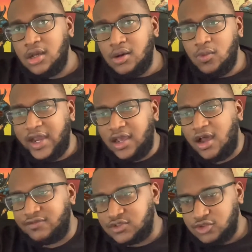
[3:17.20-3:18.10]
white
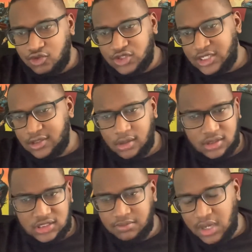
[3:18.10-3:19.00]
officers, and
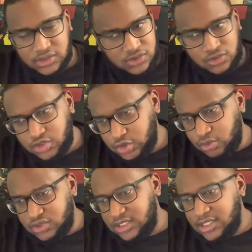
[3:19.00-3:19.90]
these monsters
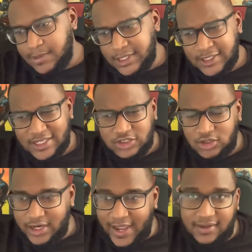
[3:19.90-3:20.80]
shows up and they
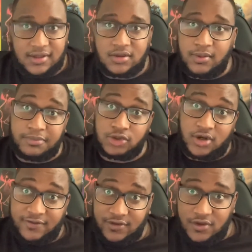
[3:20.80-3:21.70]
start acting. I'm
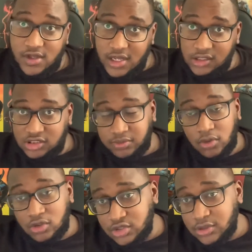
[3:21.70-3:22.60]
sorry if you're getting
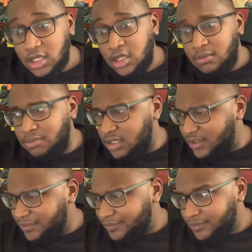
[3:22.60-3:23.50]
spoilers,
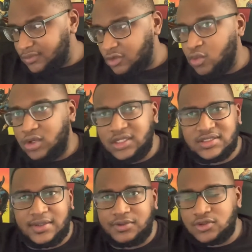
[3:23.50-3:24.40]
but what,
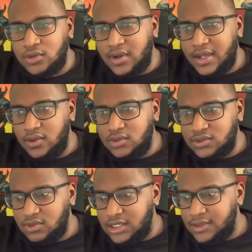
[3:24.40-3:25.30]
this episode was
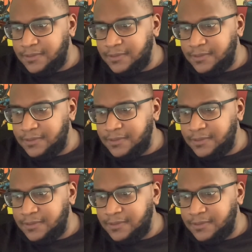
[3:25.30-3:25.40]
what,